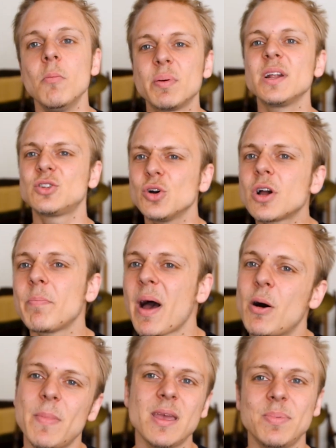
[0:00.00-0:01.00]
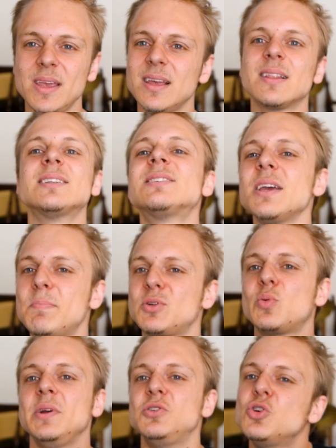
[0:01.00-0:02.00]
but it took about maybe, let's say
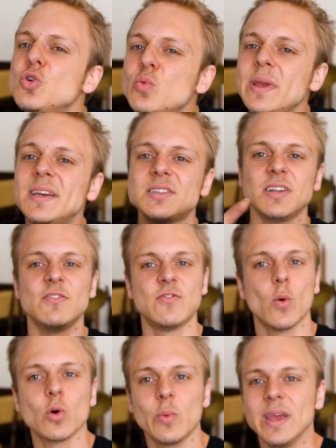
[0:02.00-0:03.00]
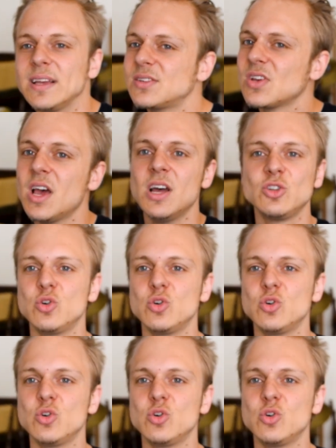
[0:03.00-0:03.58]
between 2 weeks and 4 weeks